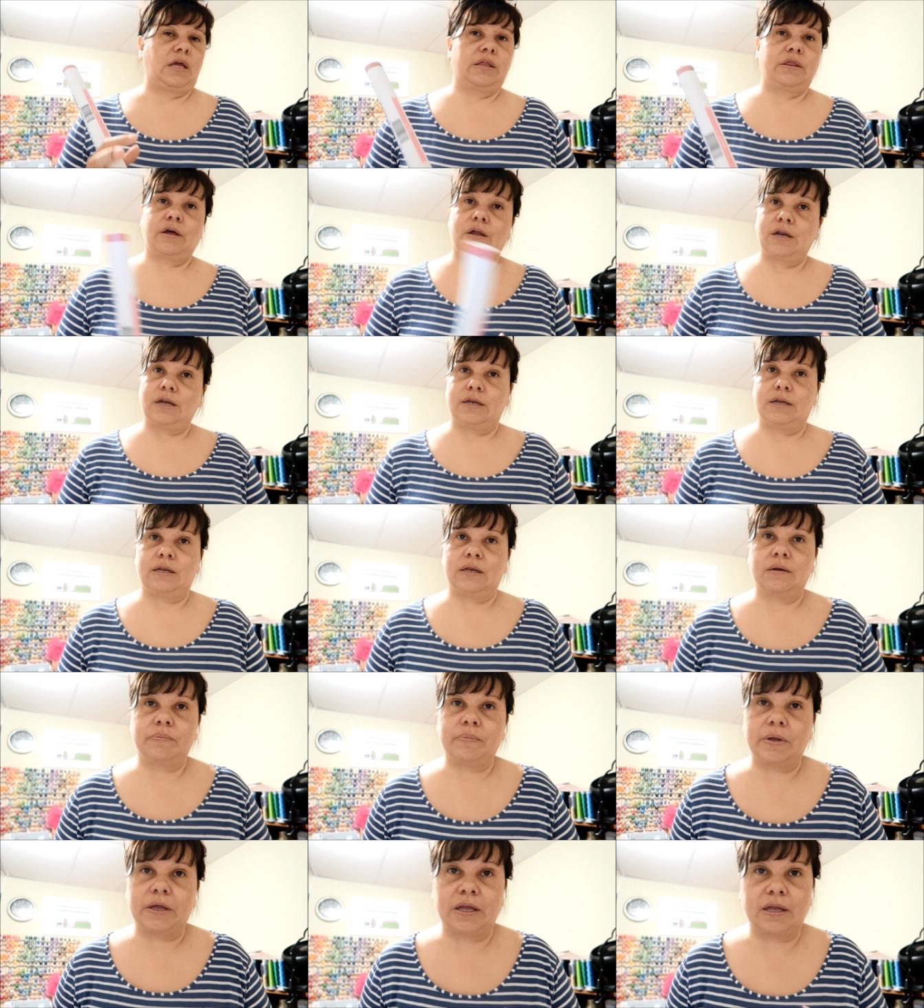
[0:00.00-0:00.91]
I thought I
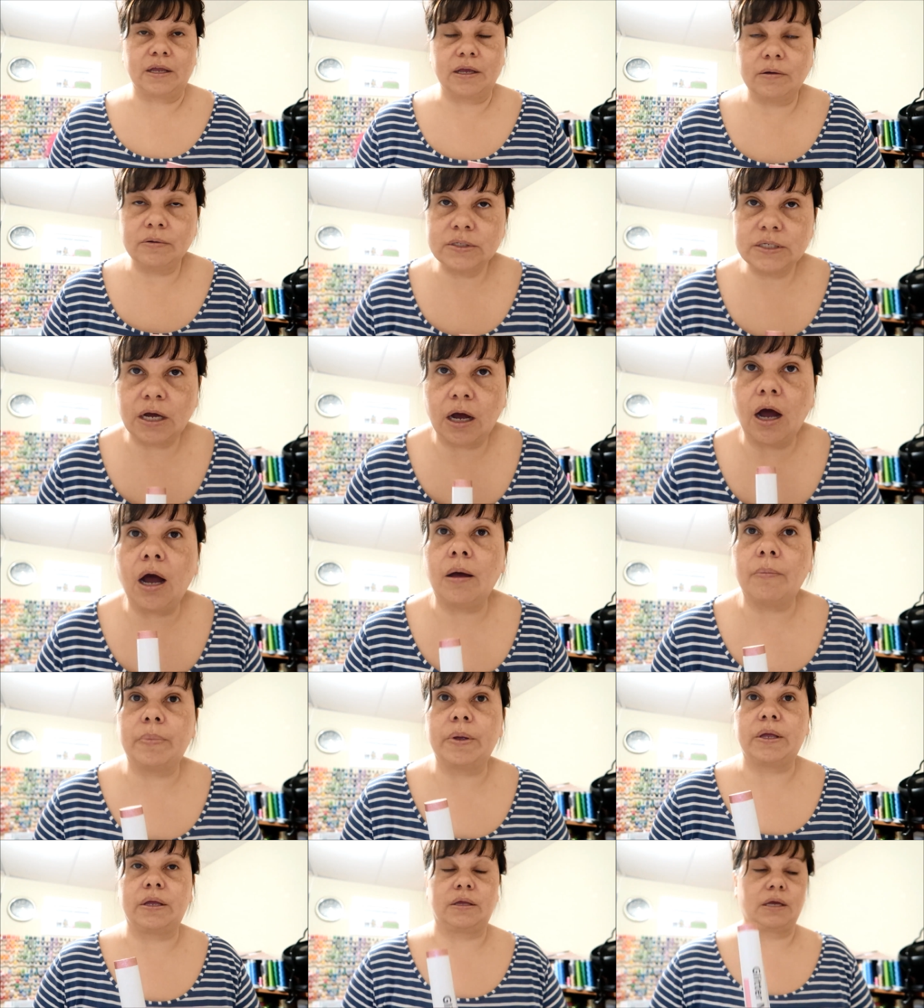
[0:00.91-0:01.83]
needed pink. It was
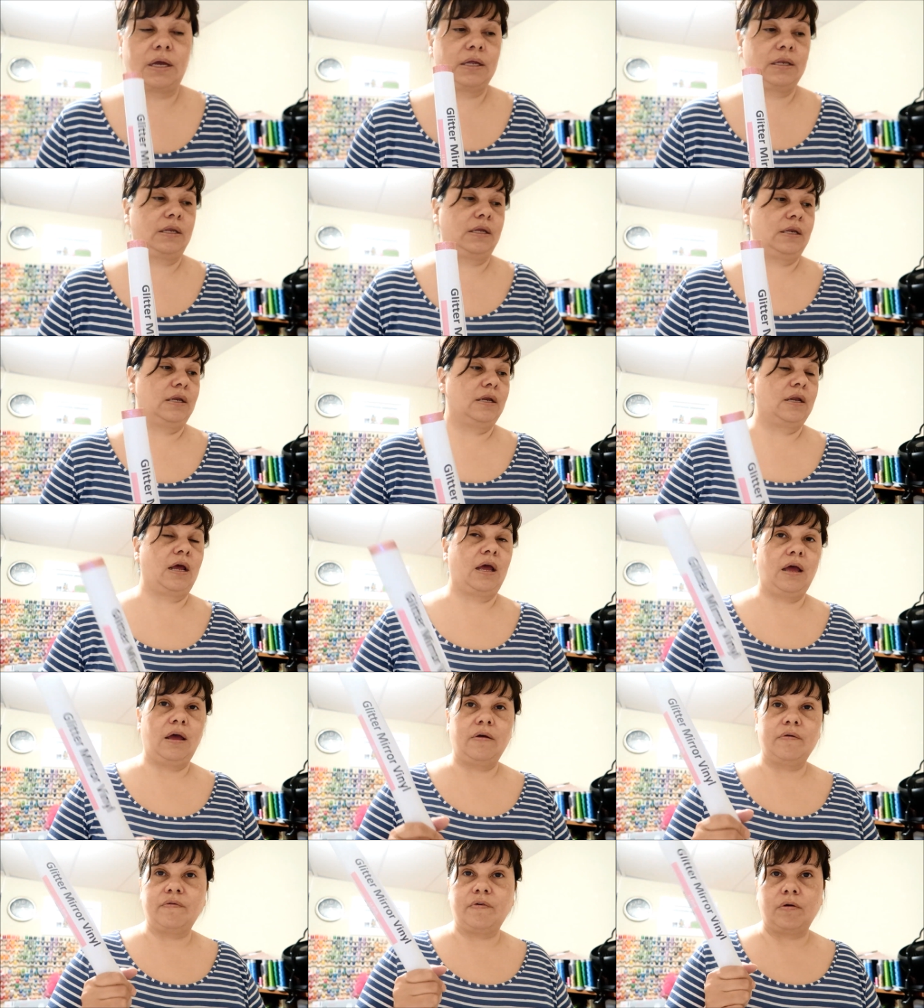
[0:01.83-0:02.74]
hot pink I needed. I
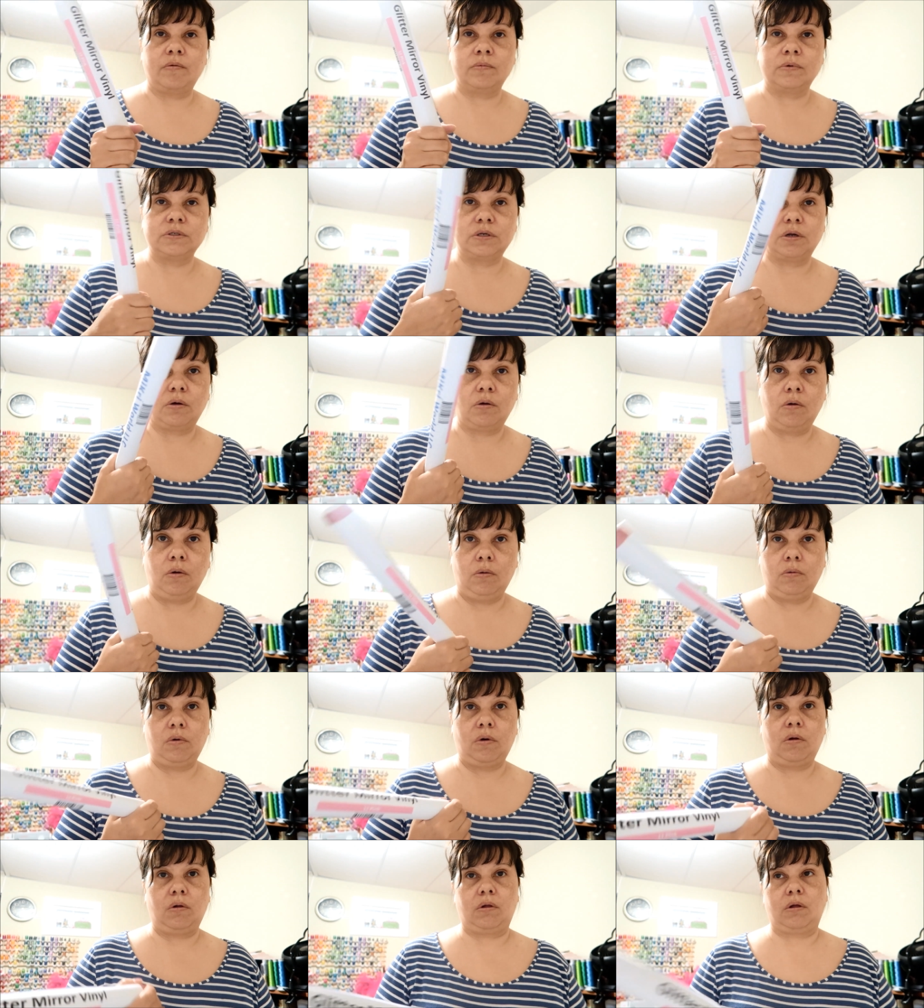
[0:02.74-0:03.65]
have almost a
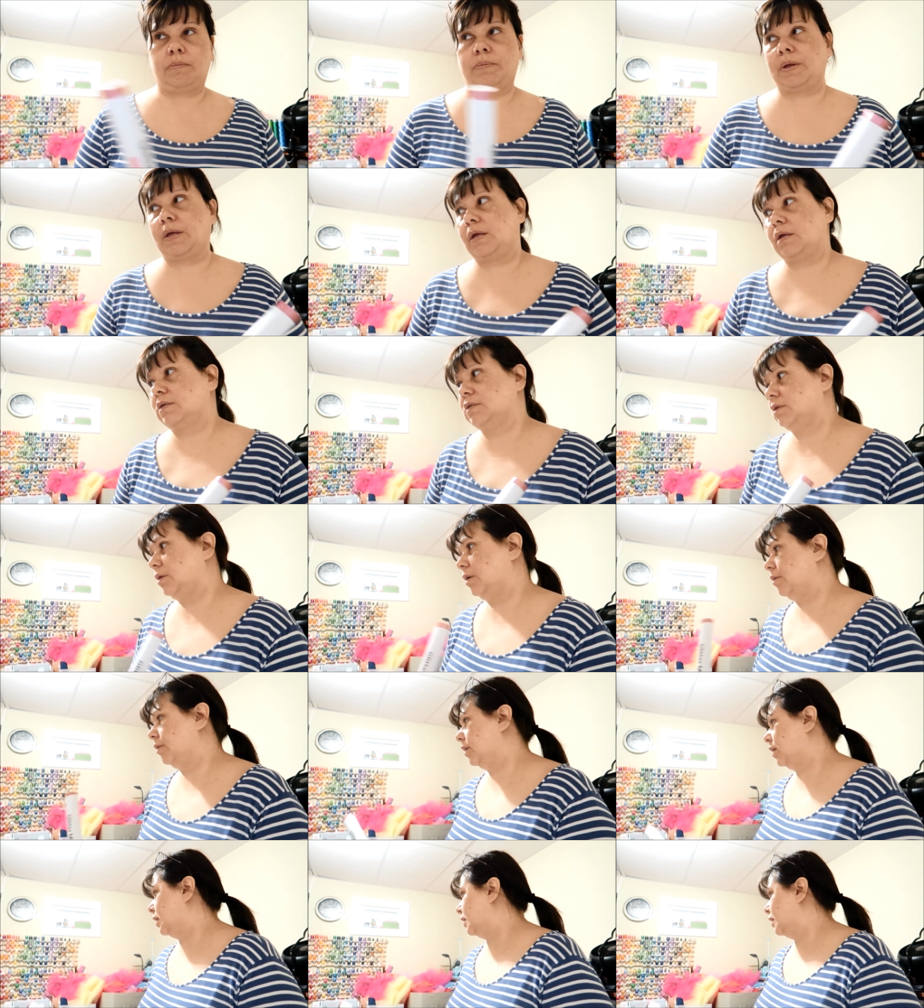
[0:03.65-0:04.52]
whole roll of pink, so now I